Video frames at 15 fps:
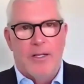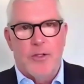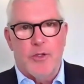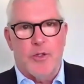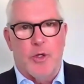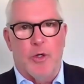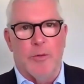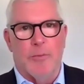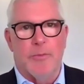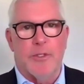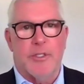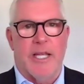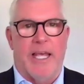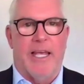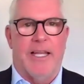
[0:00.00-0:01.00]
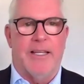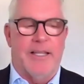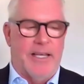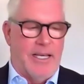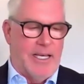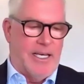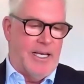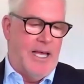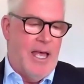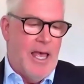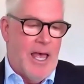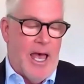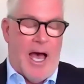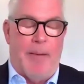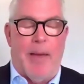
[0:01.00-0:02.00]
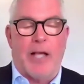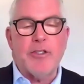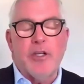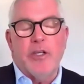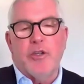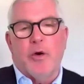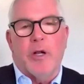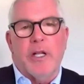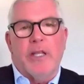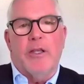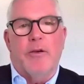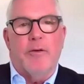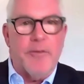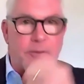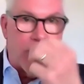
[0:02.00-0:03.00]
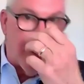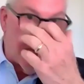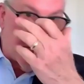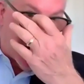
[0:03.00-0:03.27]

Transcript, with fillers: Zooms, and uh, I'm actually joining you from